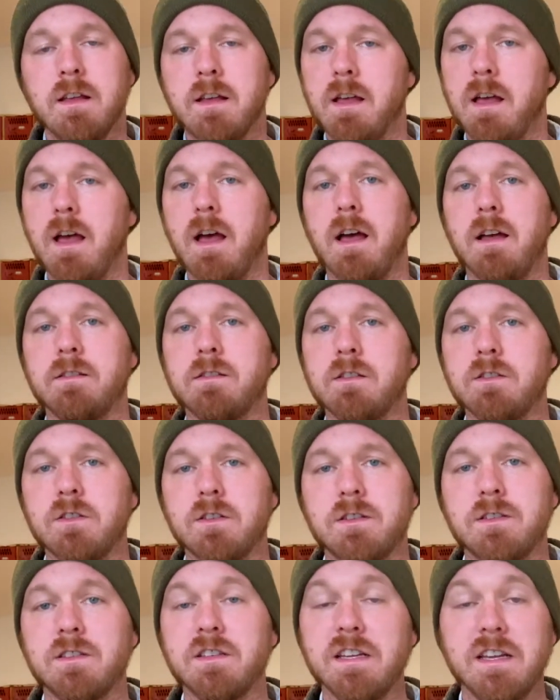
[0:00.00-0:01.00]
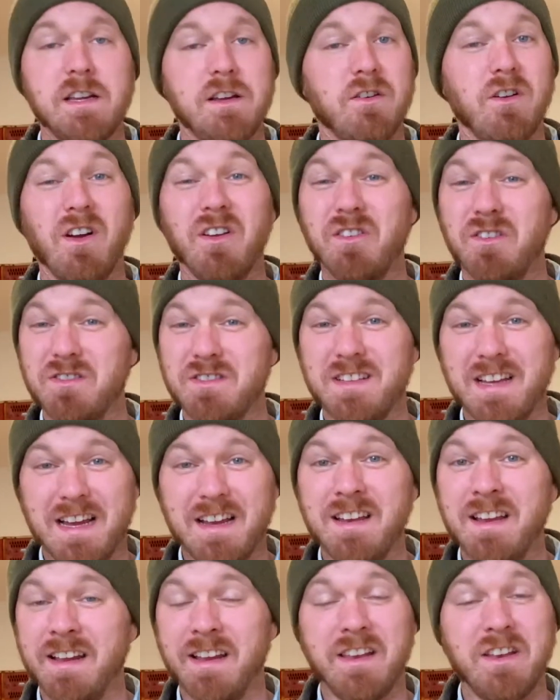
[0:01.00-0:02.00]
to just see your
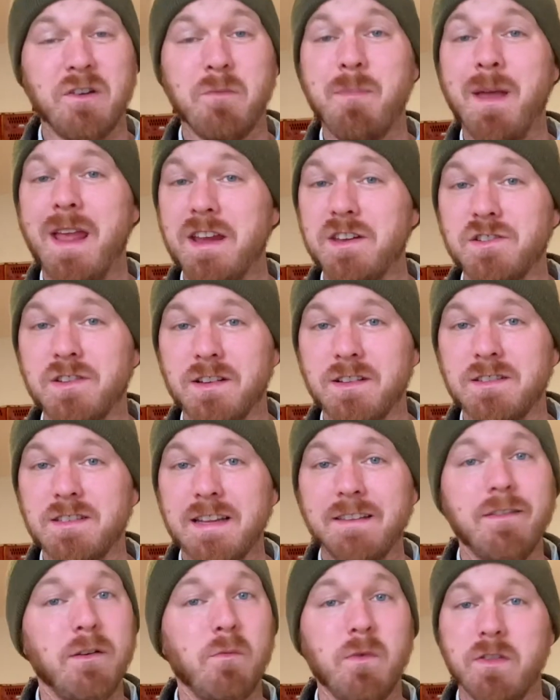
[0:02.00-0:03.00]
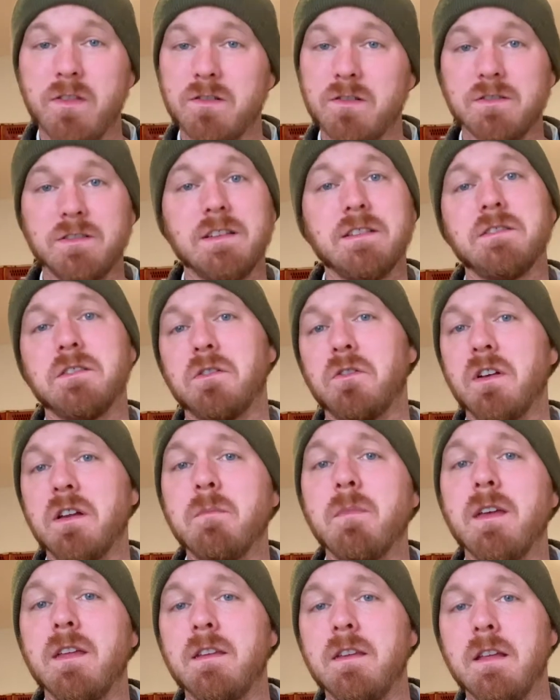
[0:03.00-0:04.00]
understanding and your patience, even when there's
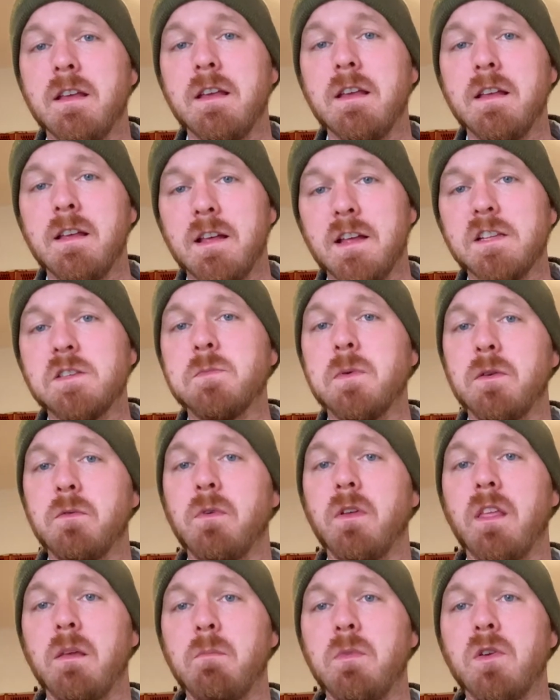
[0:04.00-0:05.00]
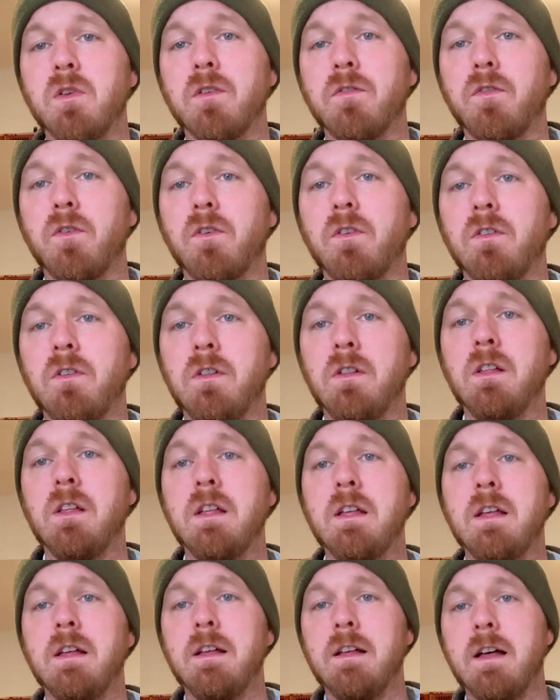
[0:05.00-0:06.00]
disagreement. It's been really beautiful.
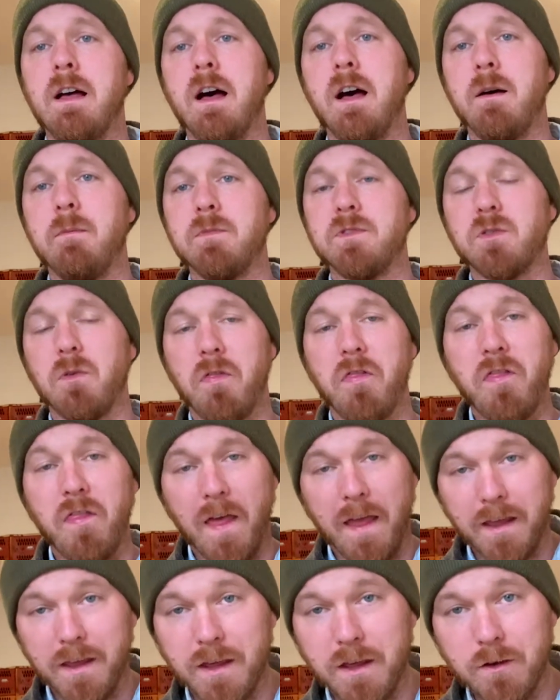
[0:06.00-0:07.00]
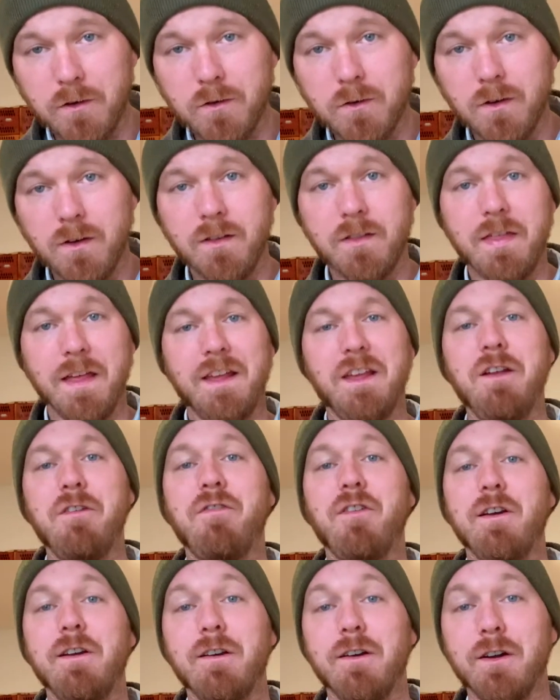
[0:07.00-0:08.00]
So thank you. Thank you
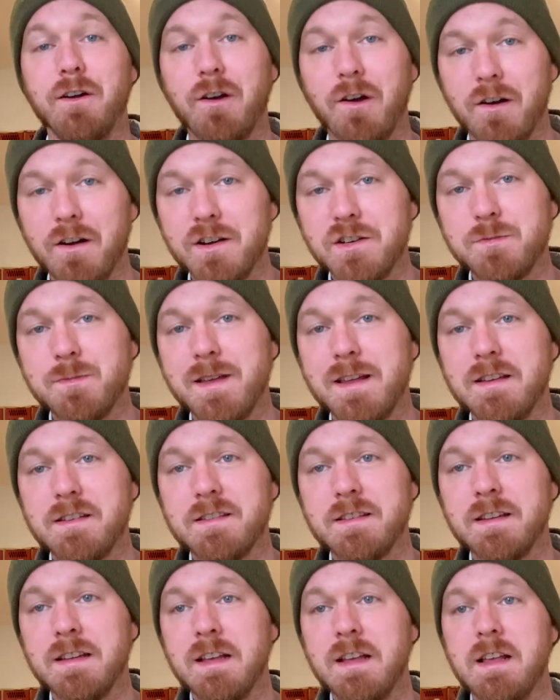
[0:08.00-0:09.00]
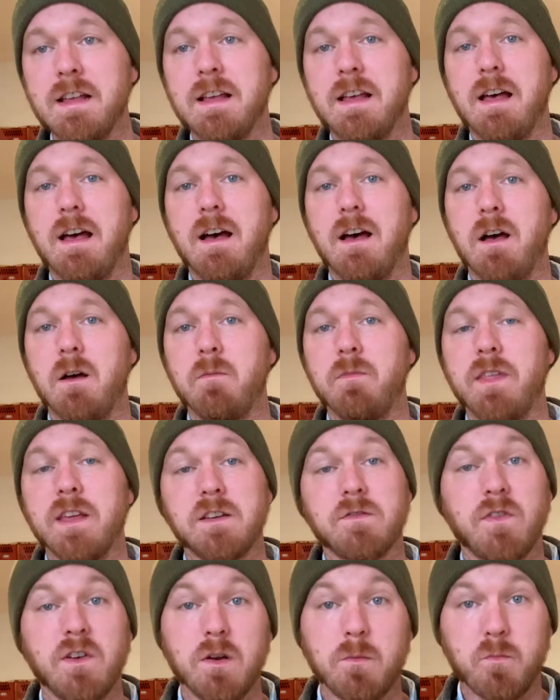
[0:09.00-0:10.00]
for your encouragement.
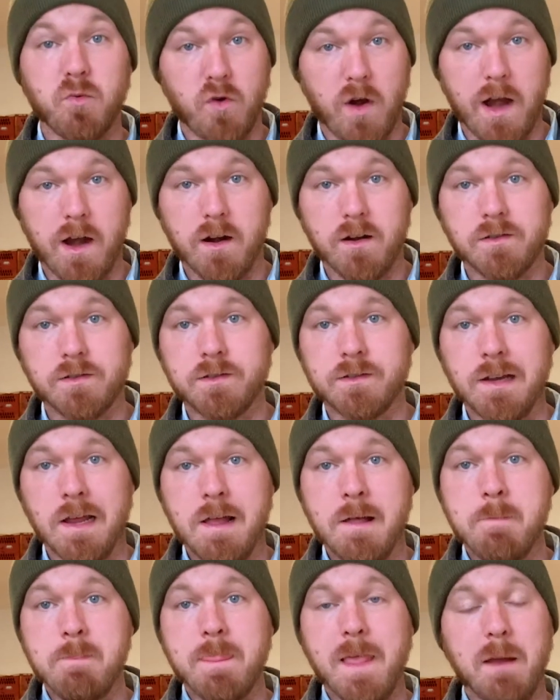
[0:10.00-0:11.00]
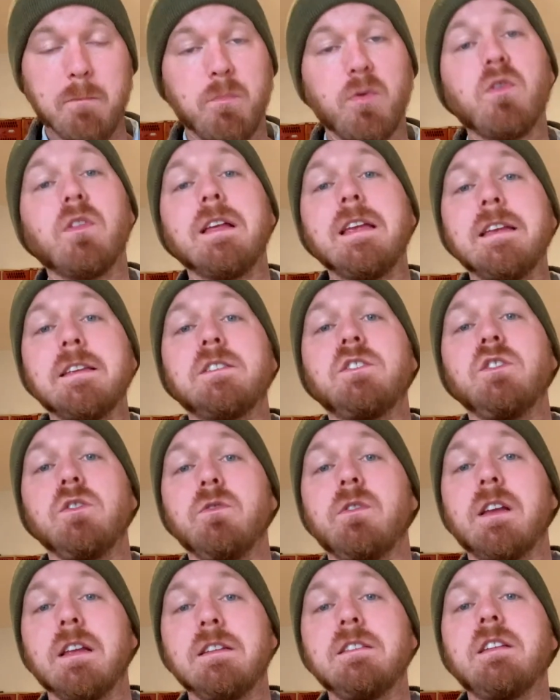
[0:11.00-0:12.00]
Thanks for your prayers. And please
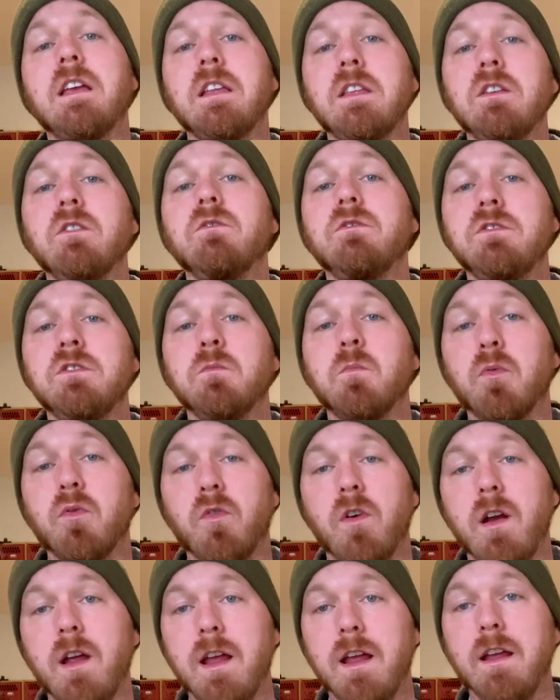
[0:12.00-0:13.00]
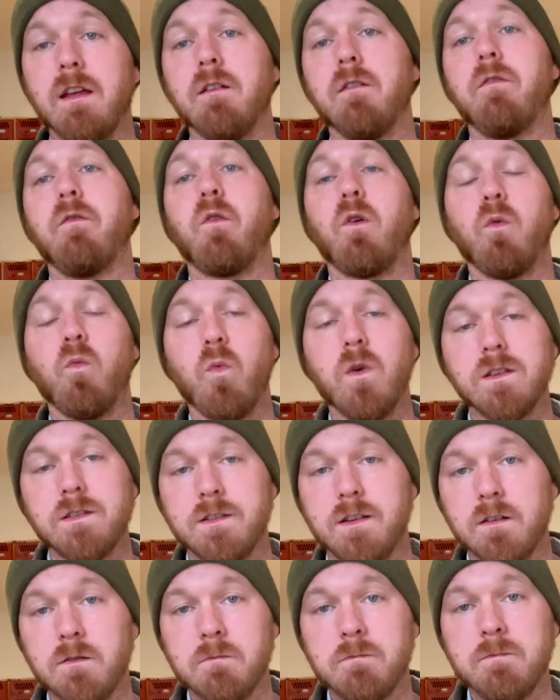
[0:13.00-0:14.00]
do continue to pray for
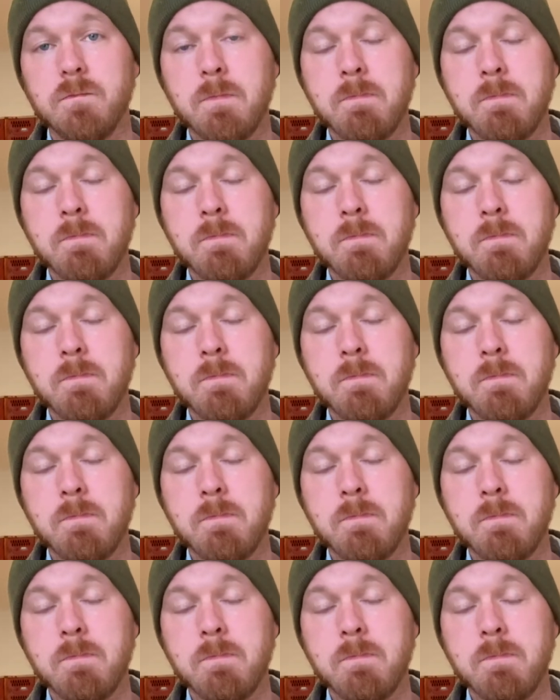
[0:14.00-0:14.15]
wisdom